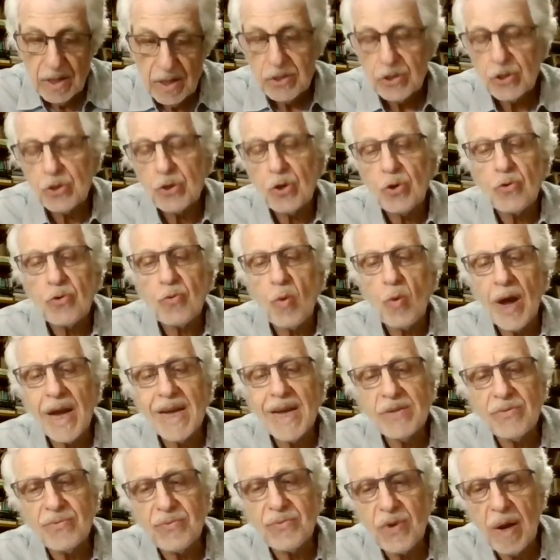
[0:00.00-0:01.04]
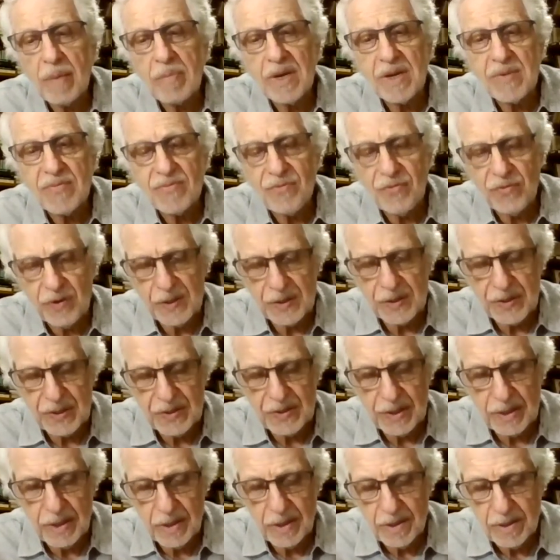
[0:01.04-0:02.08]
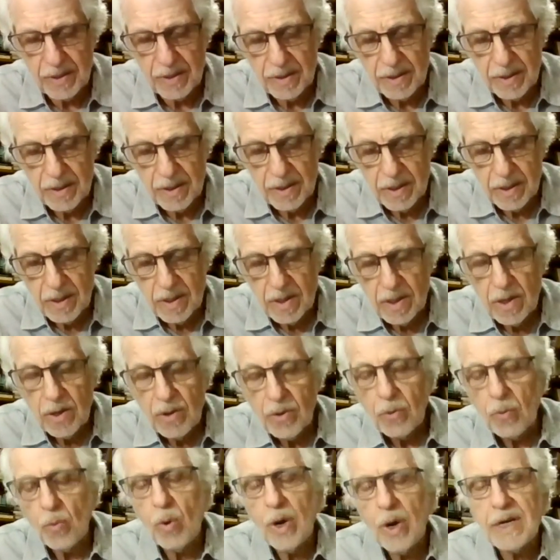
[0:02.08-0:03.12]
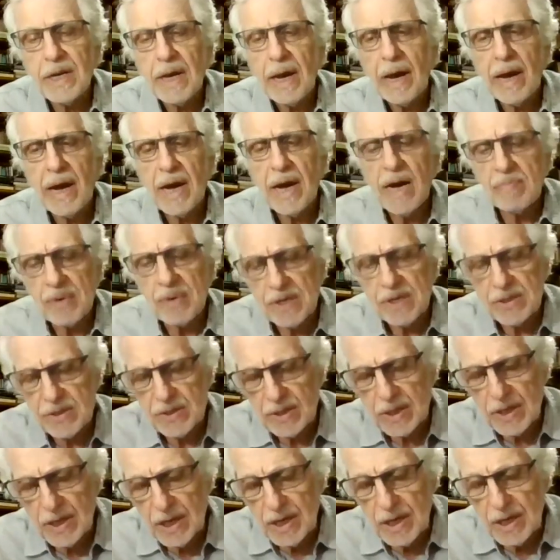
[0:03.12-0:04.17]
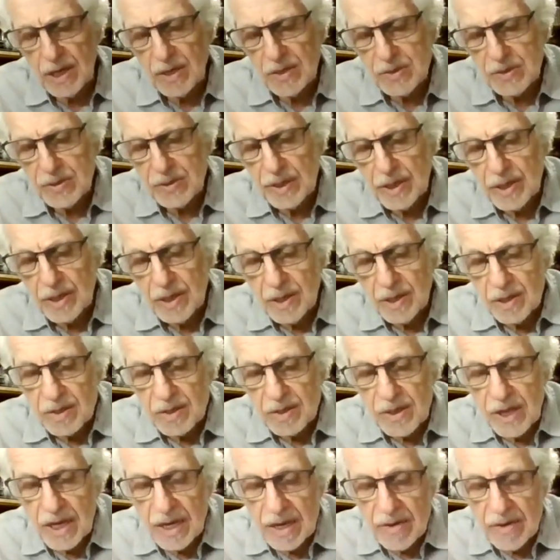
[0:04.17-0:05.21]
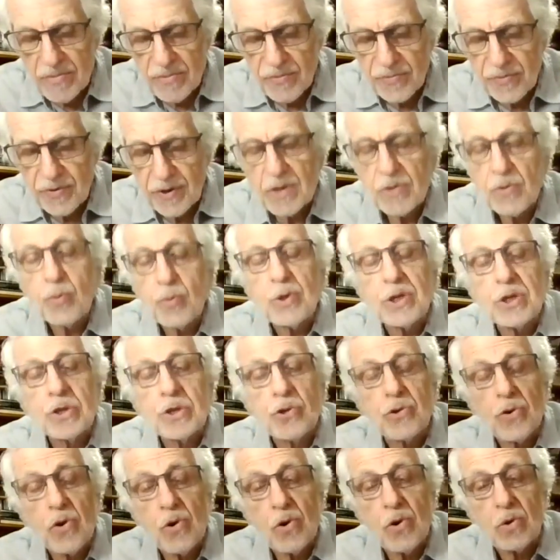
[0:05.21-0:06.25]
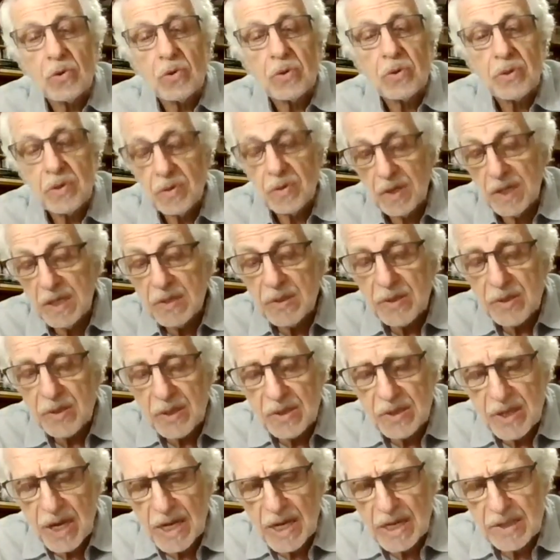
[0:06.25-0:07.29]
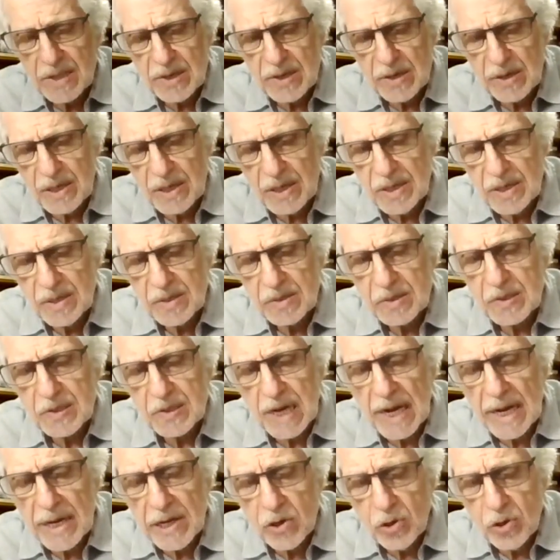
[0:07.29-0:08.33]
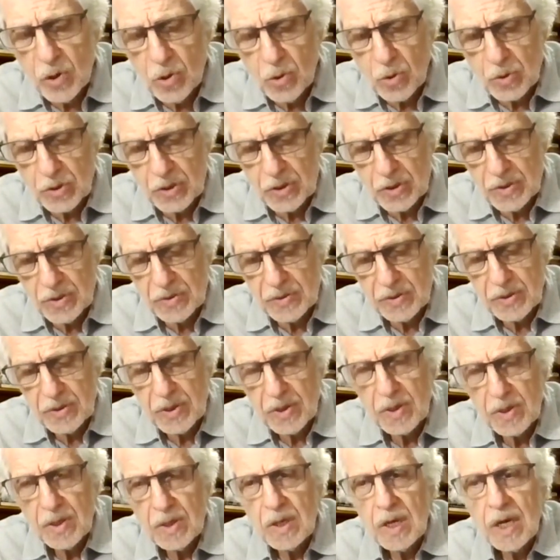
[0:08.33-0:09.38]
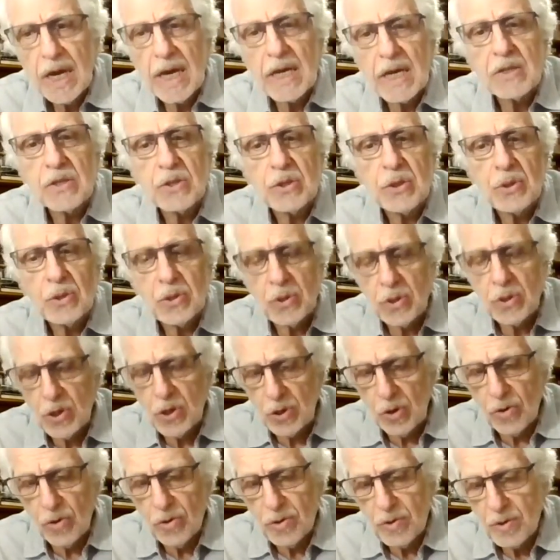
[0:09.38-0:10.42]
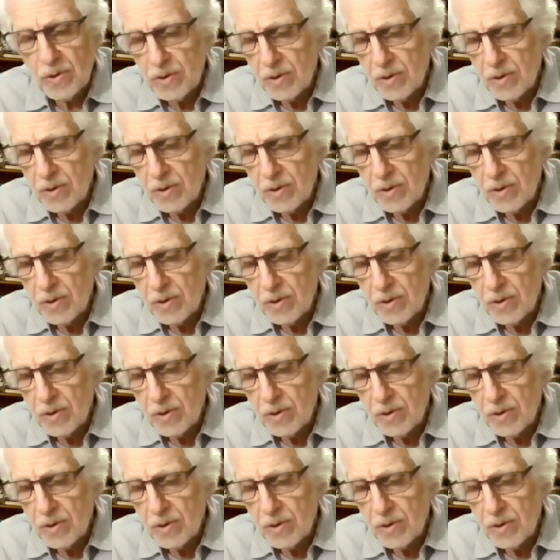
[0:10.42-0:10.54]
So right from infancy, what happens is the infant withdraws. Incidentally, psychosis, as you know,